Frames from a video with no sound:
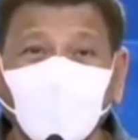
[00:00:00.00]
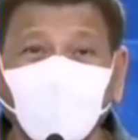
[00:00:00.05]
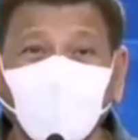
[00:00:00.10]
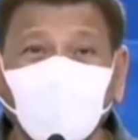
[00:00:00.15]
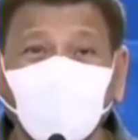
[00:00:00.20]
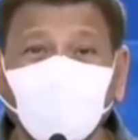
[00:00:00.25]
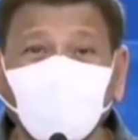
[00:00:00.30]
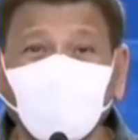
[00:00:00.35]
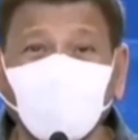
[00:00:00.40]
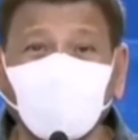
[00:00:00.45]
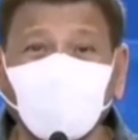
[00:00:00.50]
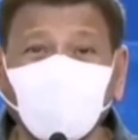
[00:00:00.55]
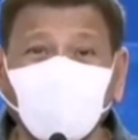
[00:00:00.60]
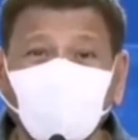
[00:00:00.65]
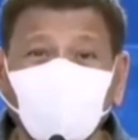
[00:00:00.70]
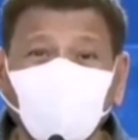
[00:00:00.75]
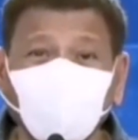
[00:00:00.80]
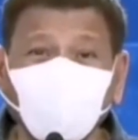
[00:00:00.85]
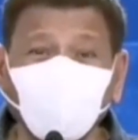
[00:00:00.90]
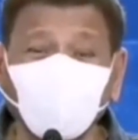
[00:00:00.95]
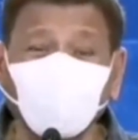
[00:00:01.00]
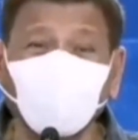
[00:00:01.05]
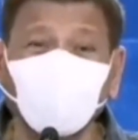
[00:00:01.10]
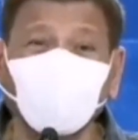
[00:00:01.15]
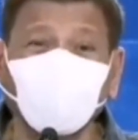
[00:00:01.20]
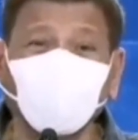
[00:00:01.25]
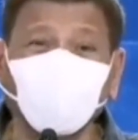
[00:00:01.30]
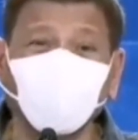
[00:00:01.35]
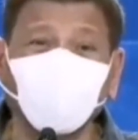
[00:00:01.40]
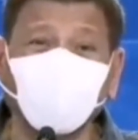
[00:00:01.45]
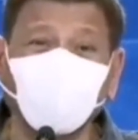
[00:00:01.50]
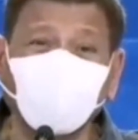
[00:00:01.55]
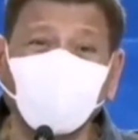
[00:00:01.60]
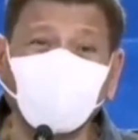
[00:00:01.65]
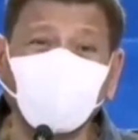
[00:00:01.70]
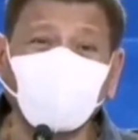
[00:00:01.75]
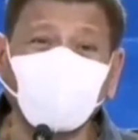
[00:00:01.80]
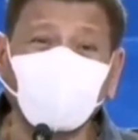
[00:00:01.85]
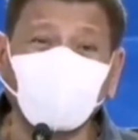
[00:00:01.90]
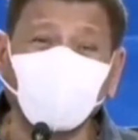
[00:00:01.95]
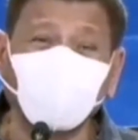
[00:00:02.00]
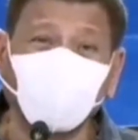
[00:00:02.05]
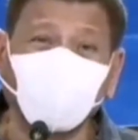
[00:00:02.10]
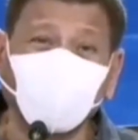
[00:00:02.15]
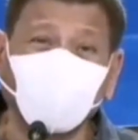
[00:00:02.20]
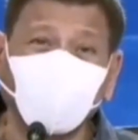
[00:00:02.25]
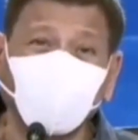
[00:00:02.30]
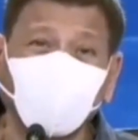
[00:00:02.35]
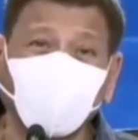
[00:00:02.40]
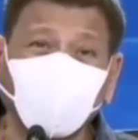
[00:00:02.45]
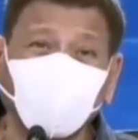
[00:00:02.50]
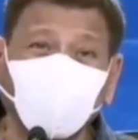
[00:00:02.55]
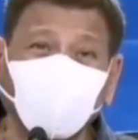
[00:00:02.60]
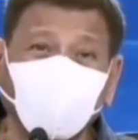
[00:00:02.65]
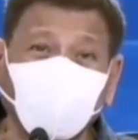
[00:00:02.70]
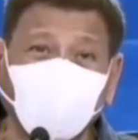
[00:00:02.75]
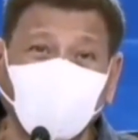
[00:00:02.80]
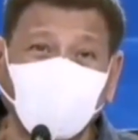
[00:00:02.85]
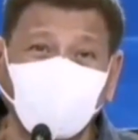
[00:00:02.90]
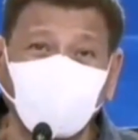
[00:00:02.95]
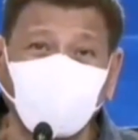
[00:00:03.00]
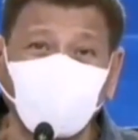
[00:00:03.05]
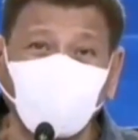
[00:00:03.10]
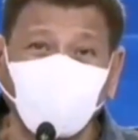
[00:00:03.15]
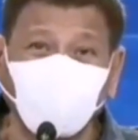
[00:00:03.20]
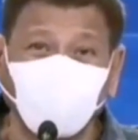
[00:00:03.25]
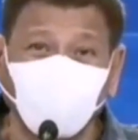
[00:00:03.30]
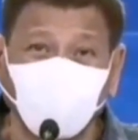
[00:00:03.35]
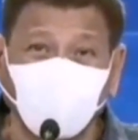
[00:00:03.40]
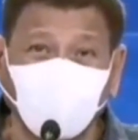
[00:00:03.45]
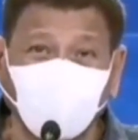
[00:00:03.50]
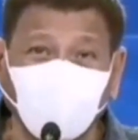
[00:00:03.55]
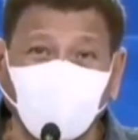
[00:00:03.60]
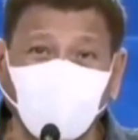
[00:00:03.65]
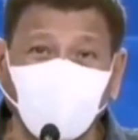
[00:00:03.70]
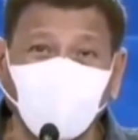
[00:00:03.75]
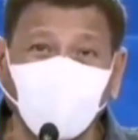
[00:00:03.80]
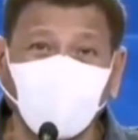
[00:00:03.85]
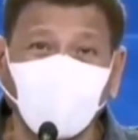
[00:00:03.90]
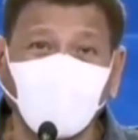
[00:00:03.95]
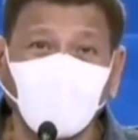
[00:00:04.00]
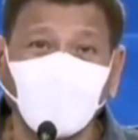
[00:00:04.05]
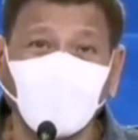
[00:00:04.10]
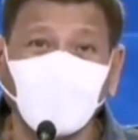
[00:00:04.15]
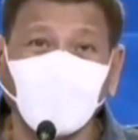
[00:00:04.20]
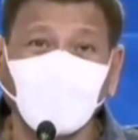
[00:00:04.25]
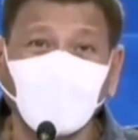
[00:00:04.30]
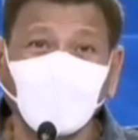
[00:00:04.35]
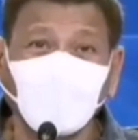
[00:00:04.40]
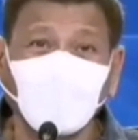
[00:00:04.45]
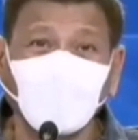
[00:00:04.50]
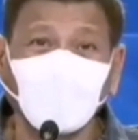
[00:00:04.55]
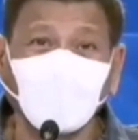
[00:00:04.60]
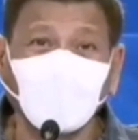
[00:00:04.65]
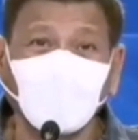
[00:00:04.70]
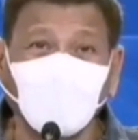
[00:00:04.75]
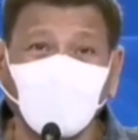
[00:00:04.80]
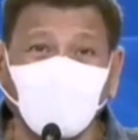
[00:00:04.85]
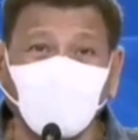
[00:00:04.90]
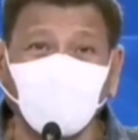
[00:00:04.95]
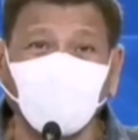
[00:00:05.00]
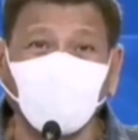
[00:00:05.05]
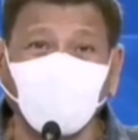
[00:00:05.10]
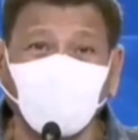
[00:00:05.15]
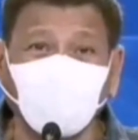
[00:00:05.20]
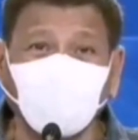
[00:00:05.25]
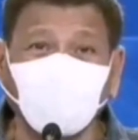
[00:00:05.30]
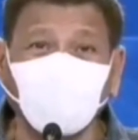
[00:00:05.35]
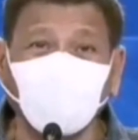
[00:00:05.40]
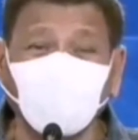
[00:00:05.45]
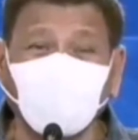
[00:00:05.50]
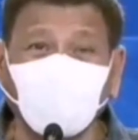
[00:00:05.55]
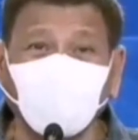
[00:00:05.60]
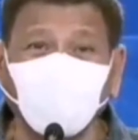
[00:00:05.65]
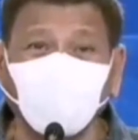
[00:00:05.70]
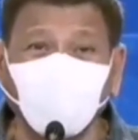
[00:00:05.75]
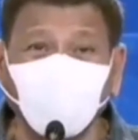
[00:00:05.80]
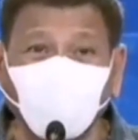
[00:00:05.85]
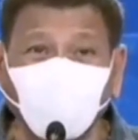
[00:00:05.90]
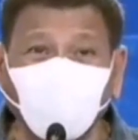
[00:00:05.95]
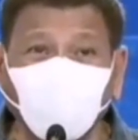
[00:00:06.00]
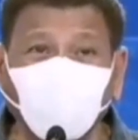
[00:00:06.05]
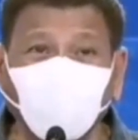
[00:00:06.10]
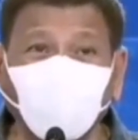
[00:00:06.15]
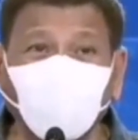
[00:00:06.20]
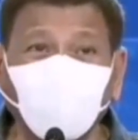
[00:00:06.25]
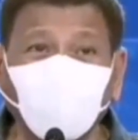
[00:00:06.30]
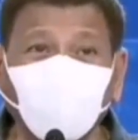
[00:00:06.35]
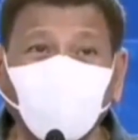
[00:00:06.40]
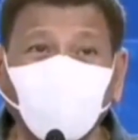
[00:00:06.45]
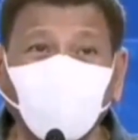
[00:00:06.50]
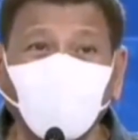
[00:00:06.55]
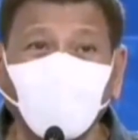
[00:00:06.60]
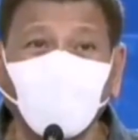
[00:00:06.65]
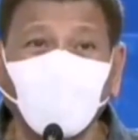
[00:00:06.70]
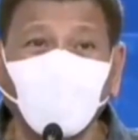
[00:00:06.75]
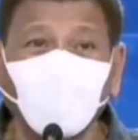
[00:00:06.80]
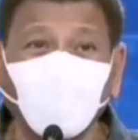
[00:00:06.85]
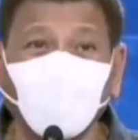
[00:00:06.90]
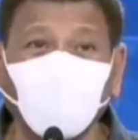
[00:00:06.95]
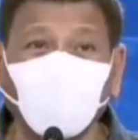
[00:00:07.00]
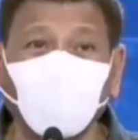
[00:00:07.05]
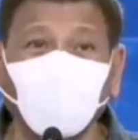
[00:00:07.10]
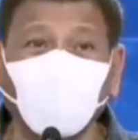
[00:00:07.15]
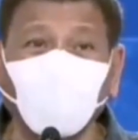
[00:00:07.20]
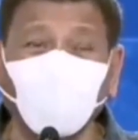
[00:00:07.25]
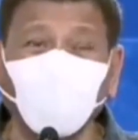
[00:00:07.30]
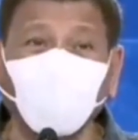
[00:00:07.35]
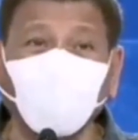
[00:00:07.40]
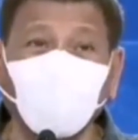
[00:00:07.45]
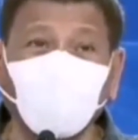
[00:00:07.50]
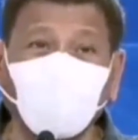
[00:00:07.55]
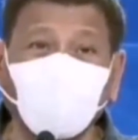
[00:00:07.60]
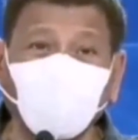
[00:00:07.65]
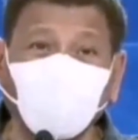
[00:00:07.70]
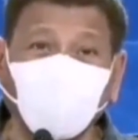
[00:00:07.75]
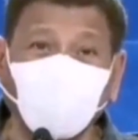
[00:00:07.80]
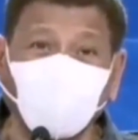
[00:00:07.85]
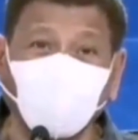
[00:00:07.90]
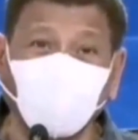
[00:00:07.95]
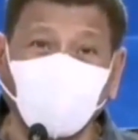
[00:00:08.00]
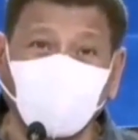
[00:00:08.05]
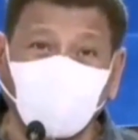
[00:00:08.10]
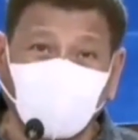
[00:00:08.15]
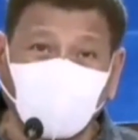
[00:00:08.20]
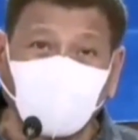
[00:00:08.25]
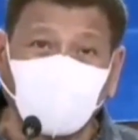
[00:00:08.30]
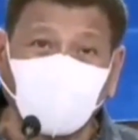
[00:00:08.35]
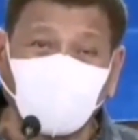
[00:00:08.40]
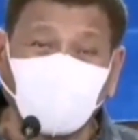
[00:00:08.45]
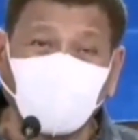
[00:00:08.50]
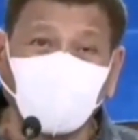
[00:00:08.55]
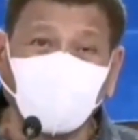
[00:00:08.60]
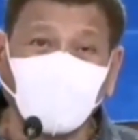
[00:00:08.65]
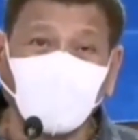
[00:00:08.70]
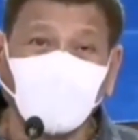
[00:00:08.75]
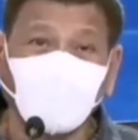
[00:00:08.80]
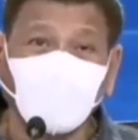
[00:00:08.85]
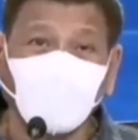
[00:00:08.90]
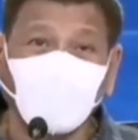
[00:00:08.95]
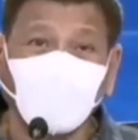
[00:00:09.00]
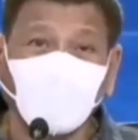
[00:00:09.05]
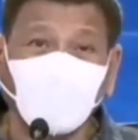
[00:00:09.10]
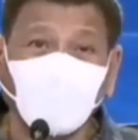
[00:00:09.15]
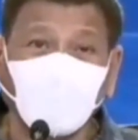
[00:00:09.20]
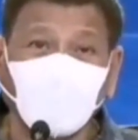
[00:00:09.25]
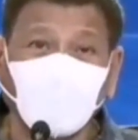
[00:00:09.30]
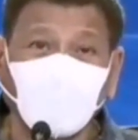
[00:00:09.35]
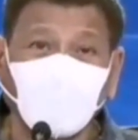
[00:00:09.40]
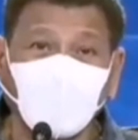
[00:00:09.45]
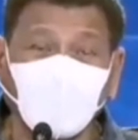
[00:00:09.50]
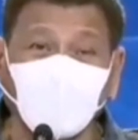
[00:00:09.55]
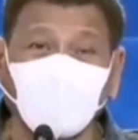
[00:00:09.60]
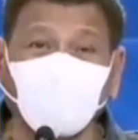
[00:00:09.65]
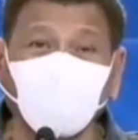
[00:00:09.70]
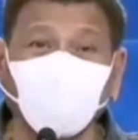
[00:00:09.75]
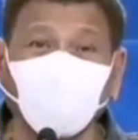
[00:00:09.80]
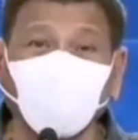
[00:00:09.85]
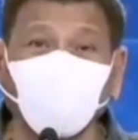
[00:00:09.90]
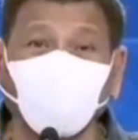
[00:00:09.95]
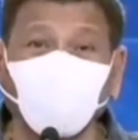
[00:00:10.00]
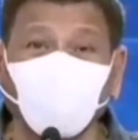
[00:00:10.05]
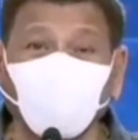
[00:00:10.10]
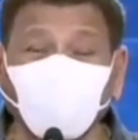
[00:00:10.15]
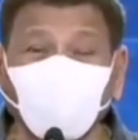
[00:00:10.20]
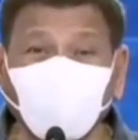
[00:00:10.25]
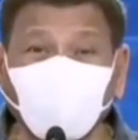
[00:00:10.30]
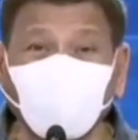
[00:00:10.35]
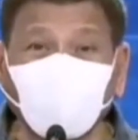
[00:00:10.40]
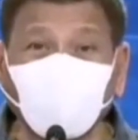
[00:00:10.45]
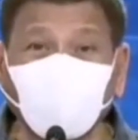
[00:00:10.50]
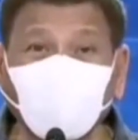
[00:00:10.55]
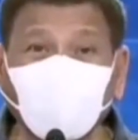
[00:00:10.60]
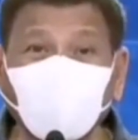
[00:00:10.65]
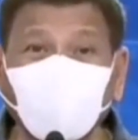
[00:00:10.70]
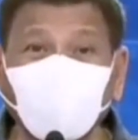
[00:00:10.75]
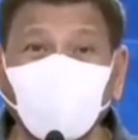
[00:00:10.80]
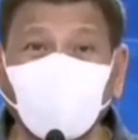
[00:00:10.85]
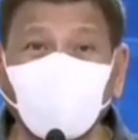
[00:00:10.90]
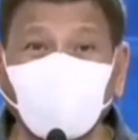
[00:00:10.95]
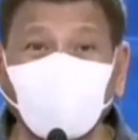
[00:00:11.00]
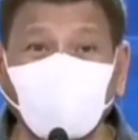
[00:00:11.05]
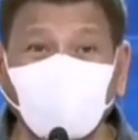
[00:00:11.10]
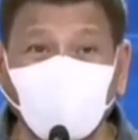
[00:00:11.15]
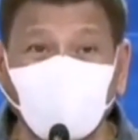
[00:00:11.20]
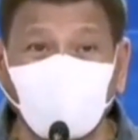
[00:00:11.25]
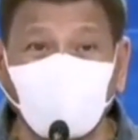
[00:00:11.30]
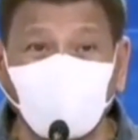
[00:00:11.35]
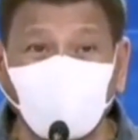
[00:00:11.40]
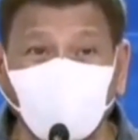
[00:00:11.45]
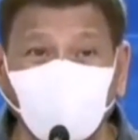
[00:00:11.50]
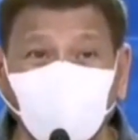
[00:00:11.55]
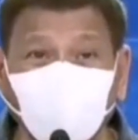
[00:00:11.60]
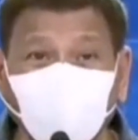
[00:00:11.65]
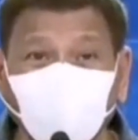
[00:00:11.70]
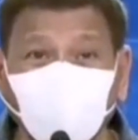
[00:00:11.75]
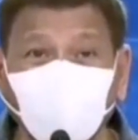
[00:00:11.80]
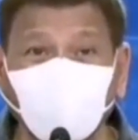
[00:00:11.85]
But that is only a very small price to pay. Then rather gamble with doing away with it and courting disaster.